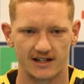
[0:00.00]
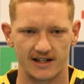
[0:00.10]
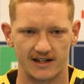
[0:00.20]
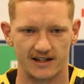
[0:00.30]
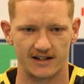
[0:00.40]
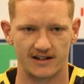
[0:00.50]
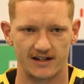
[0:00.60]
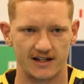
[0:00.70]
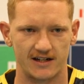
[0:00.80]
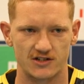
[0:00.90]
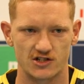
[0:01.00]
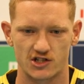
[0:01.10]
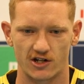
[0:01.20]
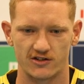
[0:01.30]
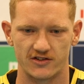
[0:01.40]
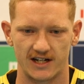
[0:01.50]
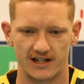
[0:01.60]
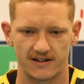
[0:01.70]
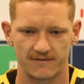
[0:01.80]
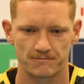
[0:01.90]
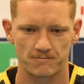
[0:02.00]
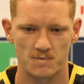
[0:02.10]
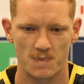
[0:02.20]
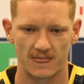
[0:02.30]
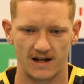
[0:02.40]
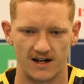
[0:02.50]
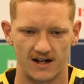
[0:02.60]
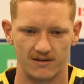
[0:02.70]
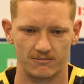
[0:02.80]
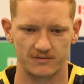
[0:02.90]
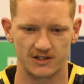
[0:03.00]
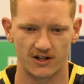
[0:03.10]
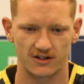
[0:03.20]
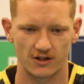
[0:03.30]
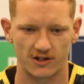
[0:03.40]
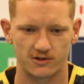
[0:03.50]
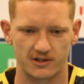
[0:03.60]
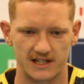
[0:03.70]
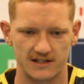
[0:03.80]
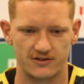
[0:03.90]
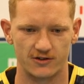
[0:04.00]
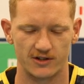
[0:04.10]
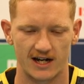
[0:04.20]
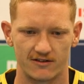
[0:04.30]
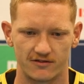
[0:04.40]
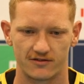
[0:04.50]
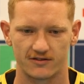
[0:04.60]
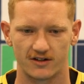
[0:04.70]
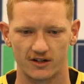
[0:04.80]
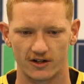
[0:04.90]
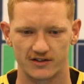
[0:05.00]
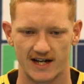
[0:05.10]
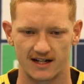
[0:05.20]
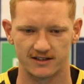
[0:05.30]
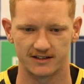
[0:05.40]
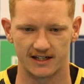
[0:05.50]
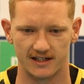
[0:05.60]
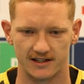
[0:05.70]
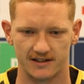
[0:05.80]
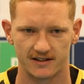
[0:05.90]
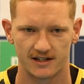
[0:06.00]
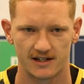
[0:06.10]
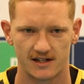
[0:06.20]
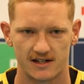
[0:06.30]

Uh, and it just shows that um, you know the local kids do have a lot of talent and